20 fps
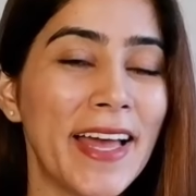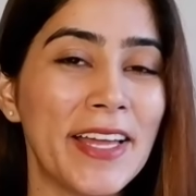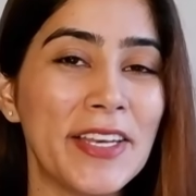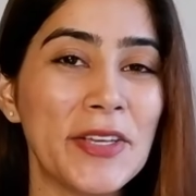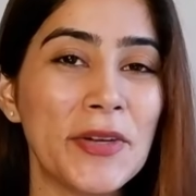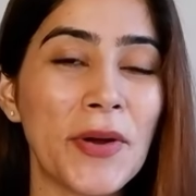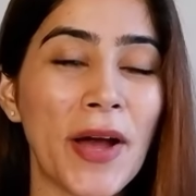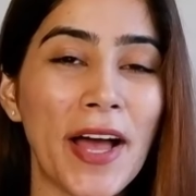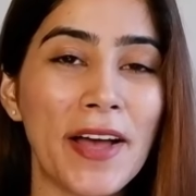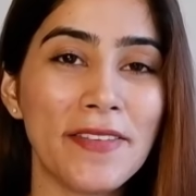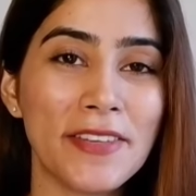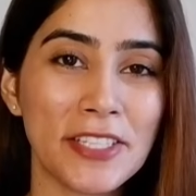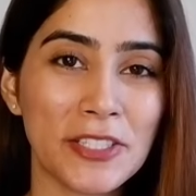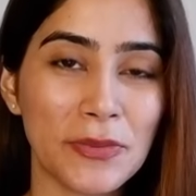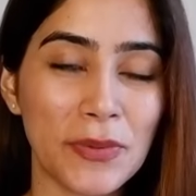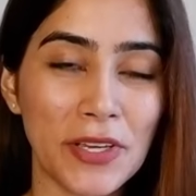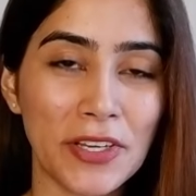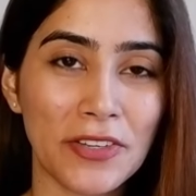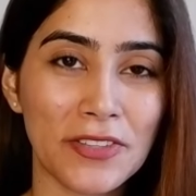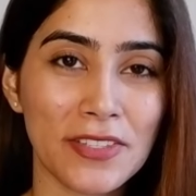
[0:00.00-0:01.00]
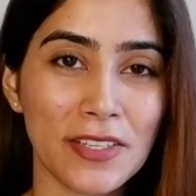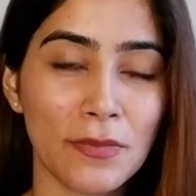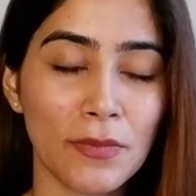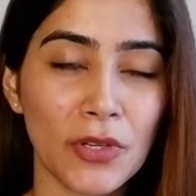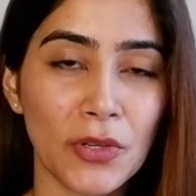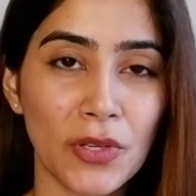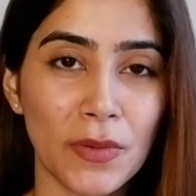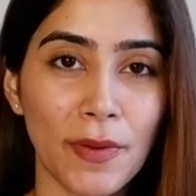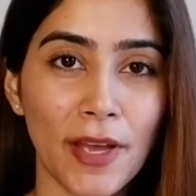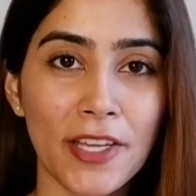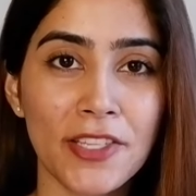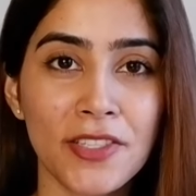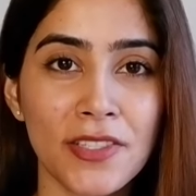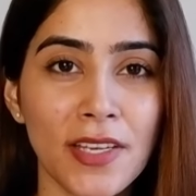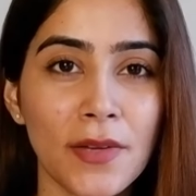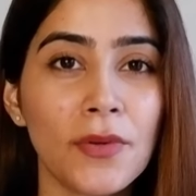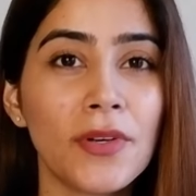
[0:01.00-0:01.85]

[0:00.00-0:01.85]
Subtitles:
and you have experience in beauty pageants.